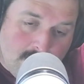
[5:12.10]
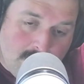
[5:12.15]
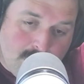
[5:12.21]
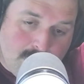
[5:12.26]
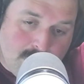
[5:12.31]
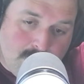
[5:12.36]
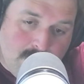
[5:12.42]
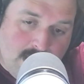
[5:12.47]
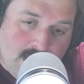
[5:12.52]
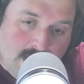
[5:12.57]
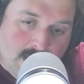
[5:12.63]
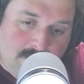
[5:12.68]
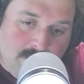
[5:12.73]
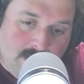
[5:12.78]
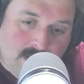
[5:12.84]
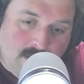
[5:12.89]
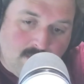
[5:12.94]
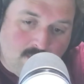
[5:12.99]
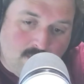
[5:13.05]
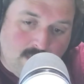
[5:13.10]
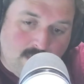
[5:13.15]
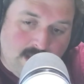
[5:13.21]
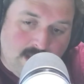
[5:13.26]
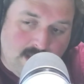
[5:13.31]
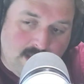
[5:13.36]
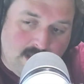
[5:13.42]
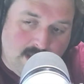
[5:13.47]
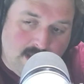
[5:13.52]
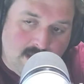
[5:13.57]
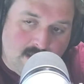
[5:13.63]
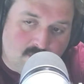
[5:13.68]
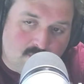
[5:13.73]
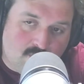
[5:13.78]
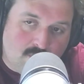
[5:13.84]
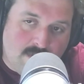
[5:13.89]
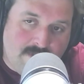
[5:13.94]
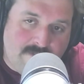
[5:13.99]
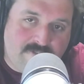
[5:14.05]
Maybe we
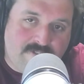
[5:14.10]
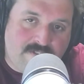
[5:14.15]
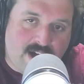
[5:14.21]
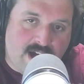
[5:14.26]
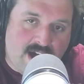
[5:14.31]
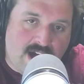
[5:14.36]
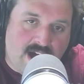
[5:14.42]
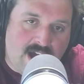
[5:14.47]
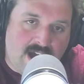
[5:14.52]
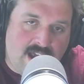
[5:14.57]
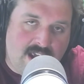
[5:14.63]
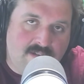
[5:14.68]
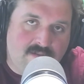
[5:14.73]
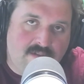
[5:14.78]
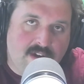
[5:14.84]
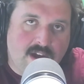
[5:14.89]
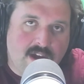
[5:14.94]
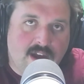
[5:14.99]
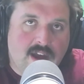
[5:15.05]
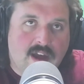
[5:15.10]
revive